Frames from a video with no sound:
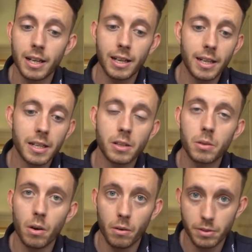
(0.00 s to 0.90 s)
league,
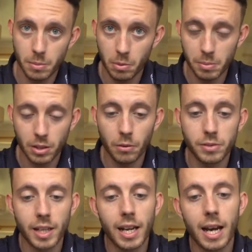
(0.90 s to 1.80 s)
obviously what we call
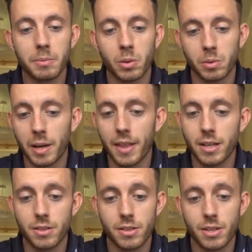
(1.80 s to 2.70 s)
Data Lab, talked about that
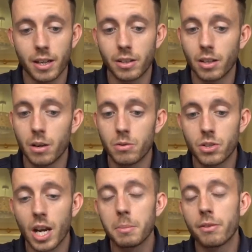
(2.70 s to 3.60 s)
just a second ago.
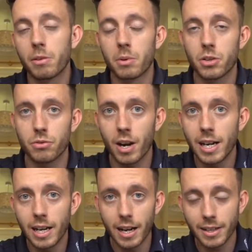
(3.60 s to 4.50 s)
Jamie from
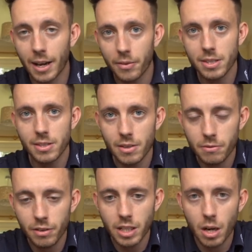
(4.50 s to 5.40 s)
Australia. Now this is a
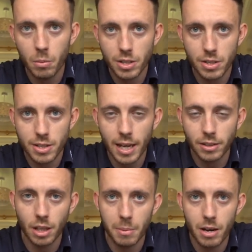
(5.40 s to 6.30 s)
video which is yet
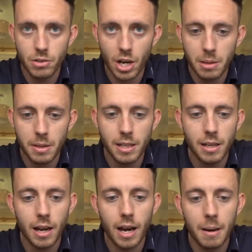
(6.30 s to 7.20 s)
to come out.
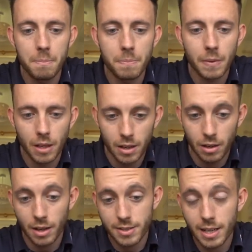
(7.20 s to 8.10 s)
Jamie, um,
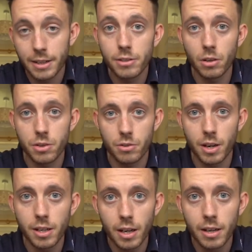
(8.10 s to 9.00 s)
like I said, lives in
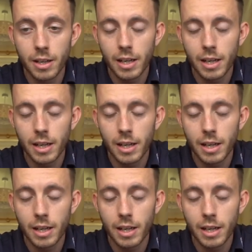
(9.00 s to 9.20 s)
Australia.